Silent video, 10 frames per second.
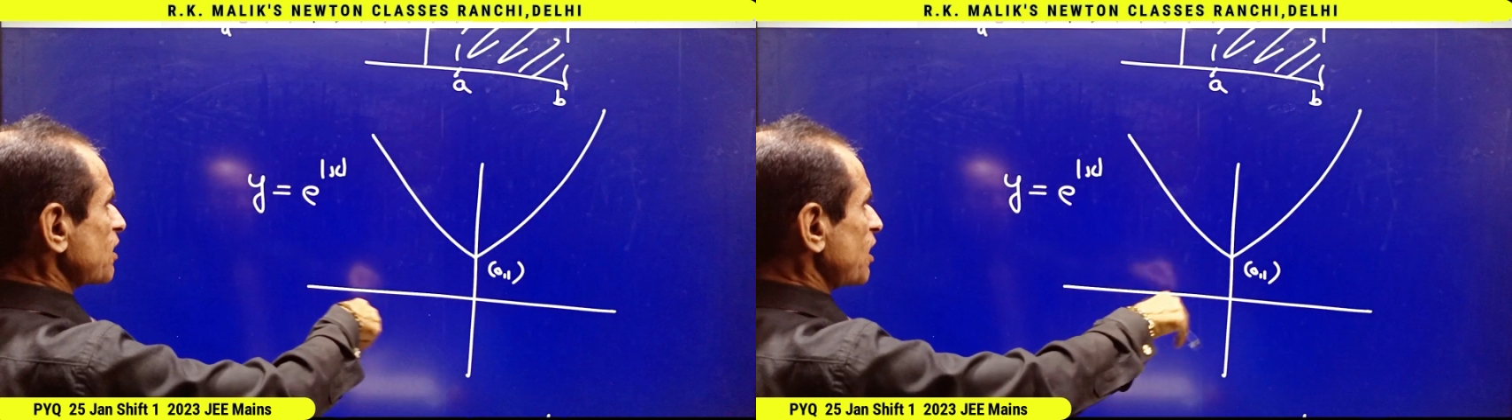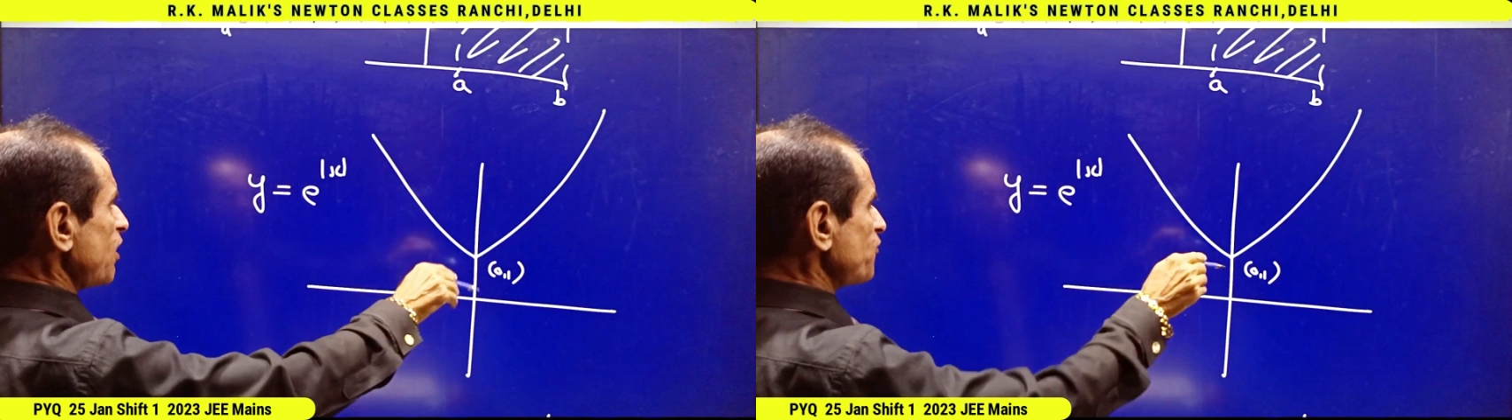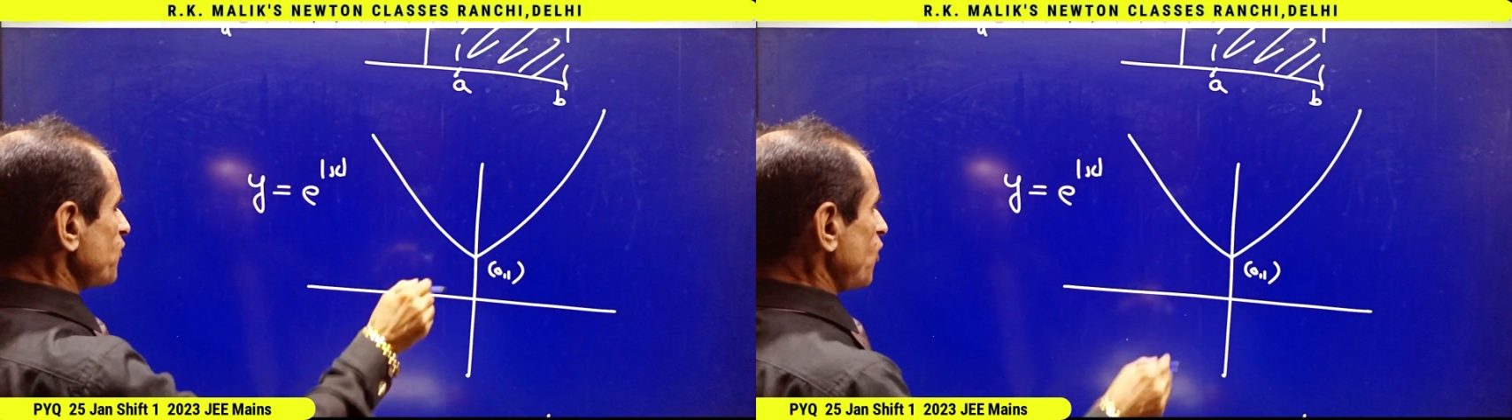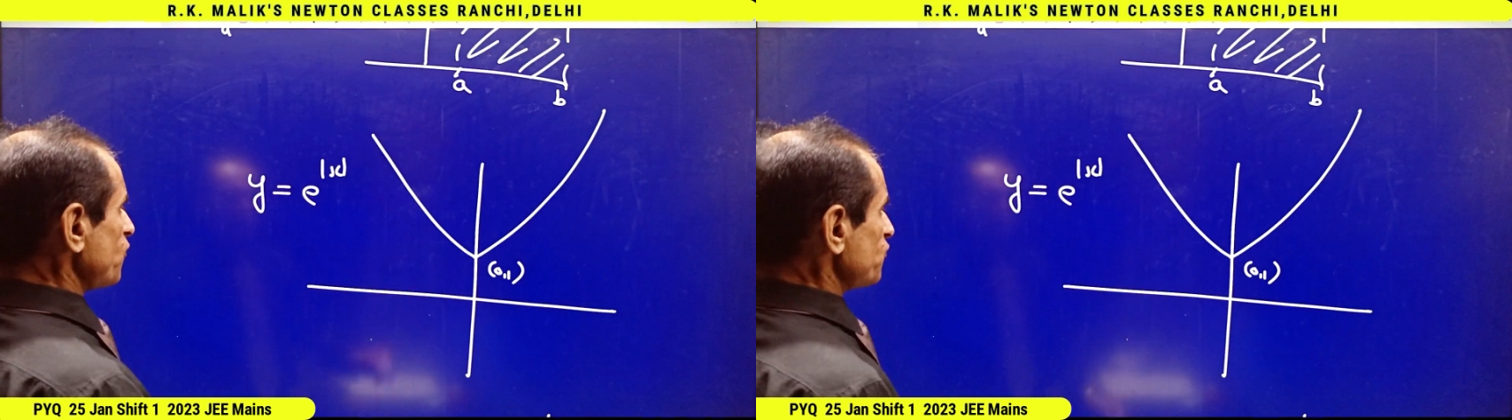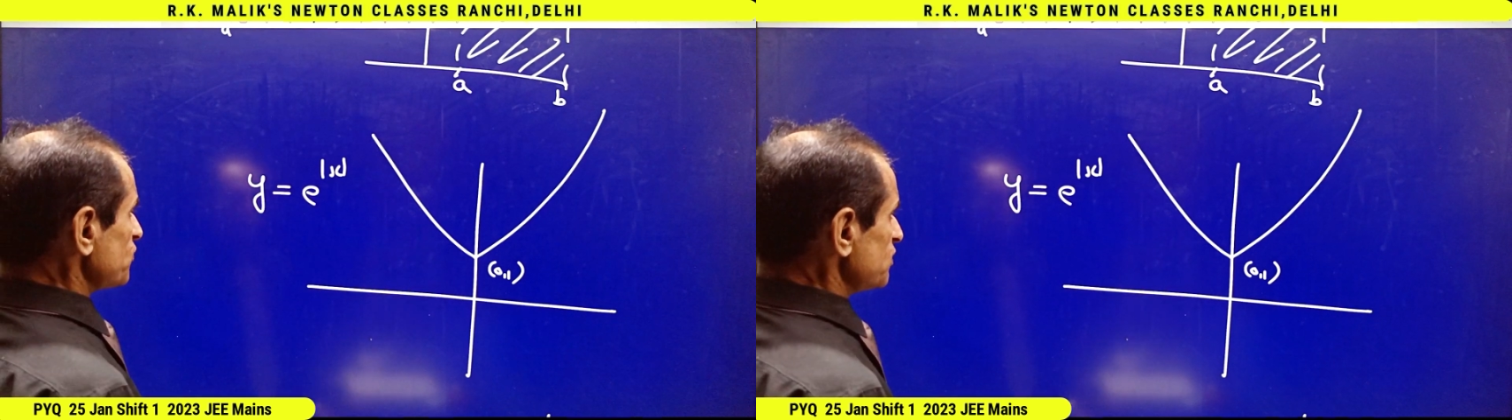the graph
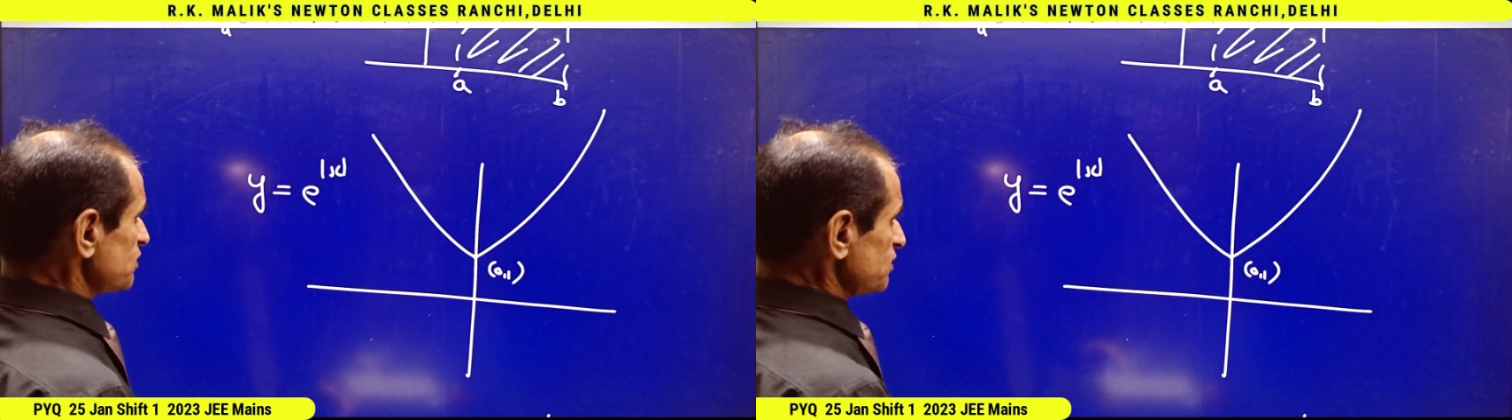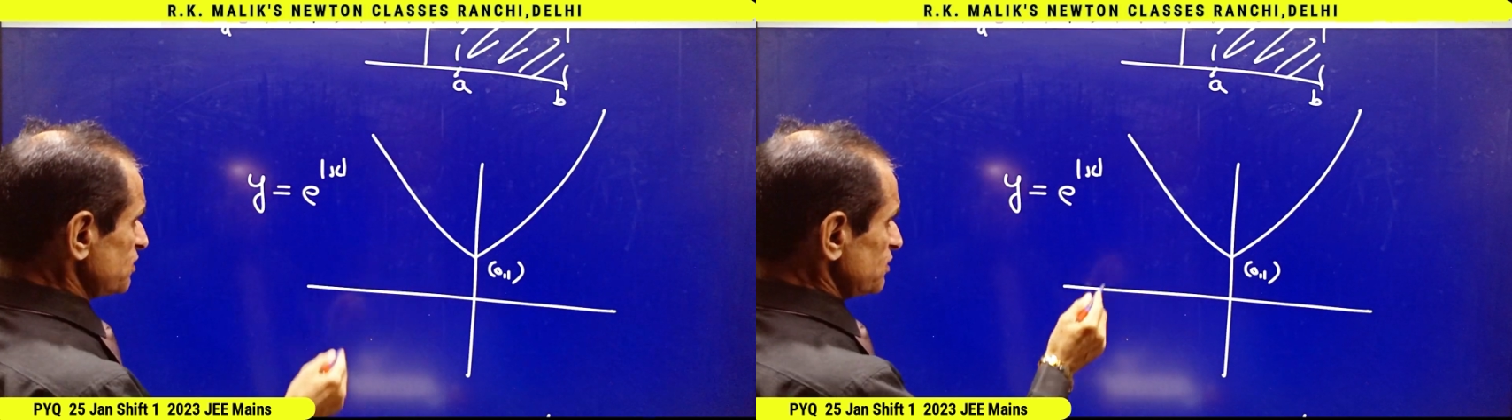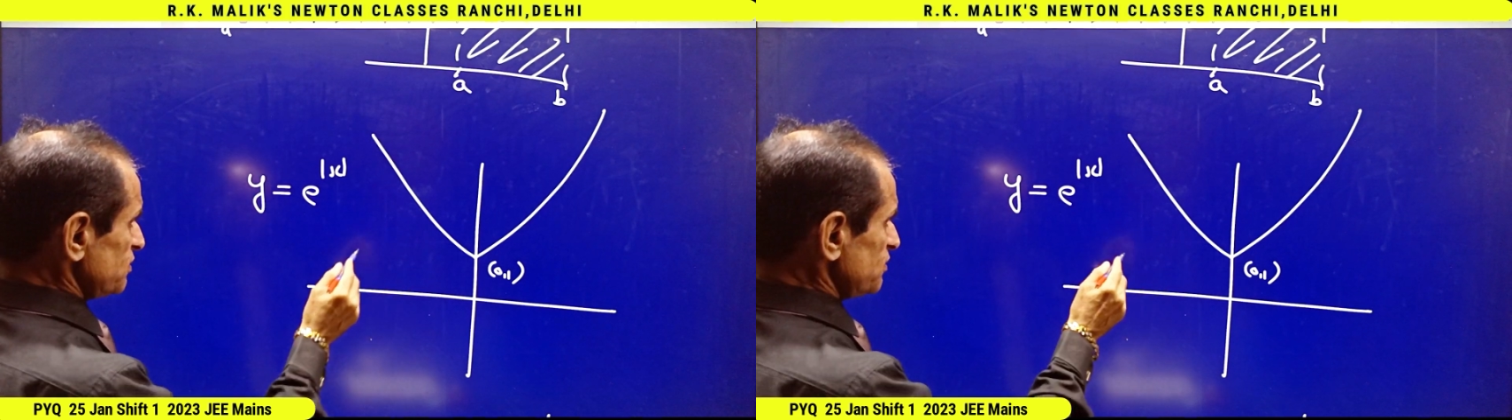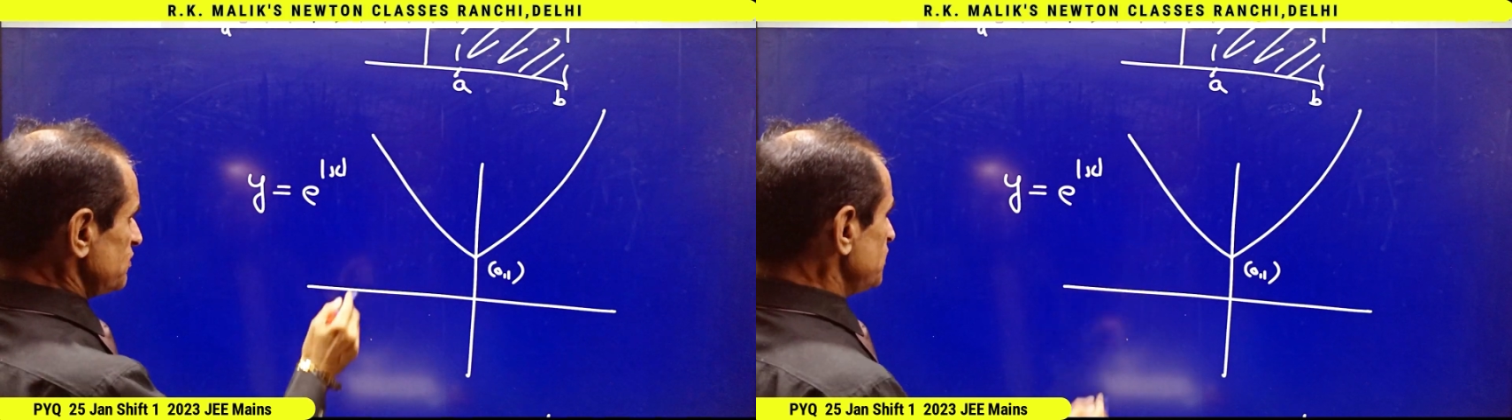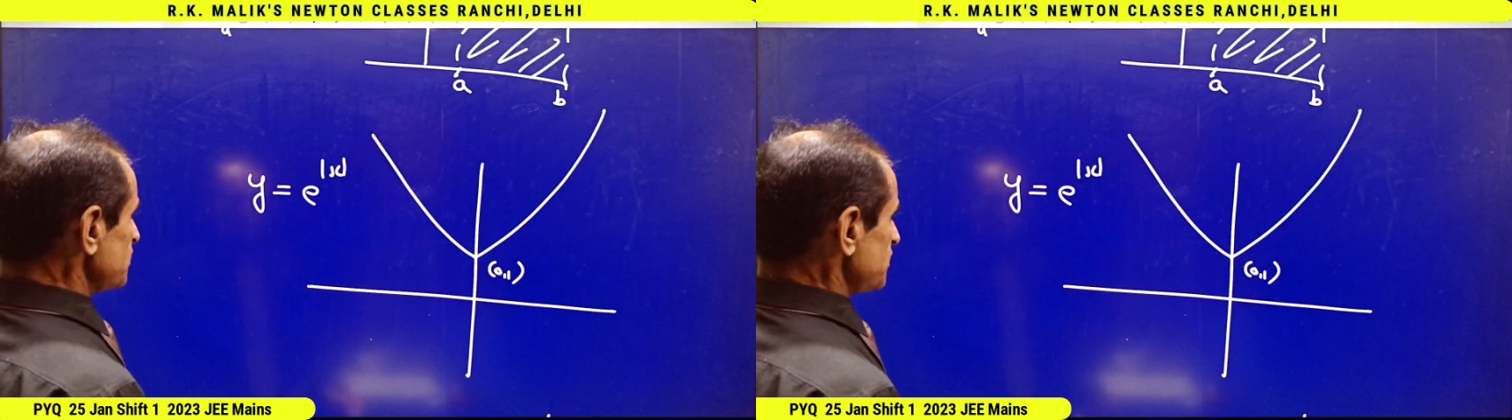of
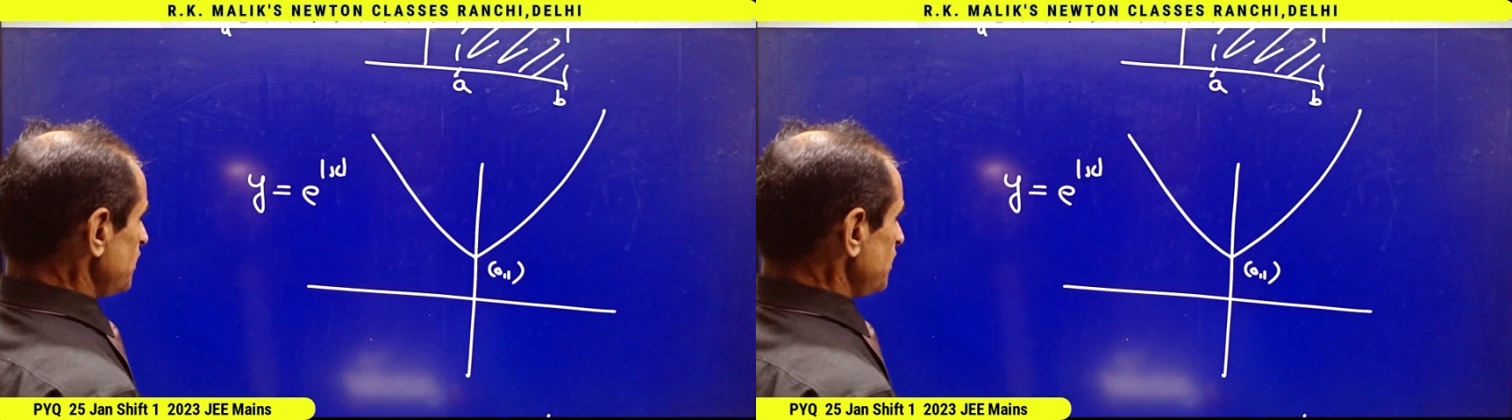this